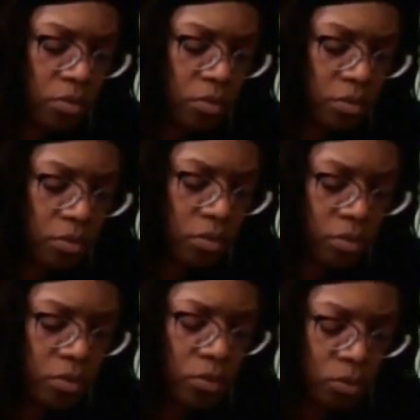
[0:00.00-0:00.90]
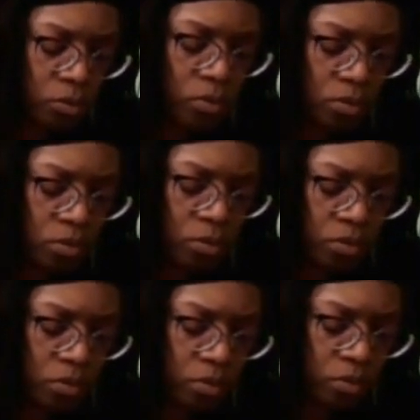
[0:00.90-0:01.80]

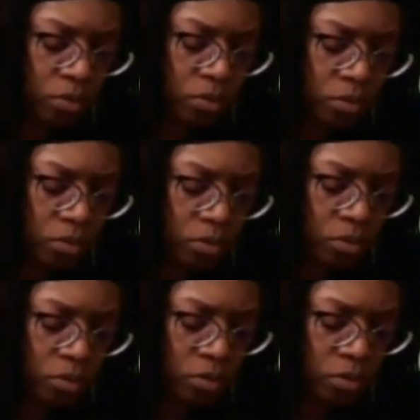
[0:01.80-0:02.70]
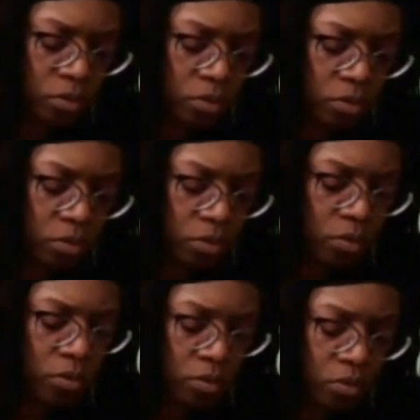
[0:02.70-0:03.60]

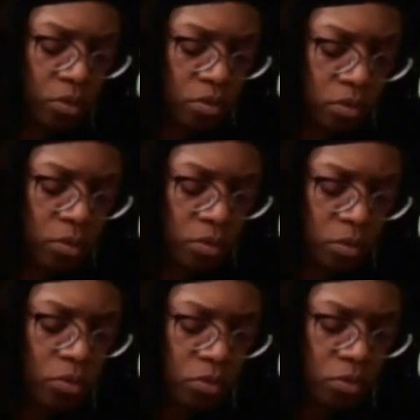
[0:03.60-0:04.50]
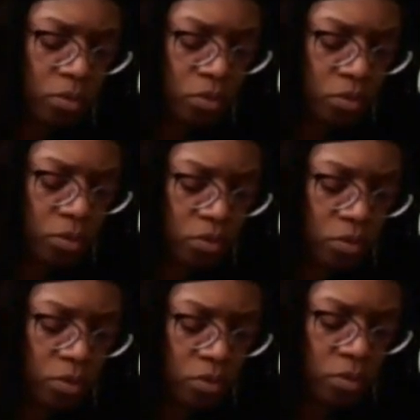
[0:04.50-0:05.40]

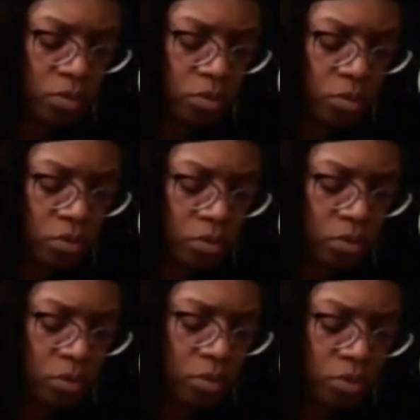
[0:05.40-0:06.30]
[no speech]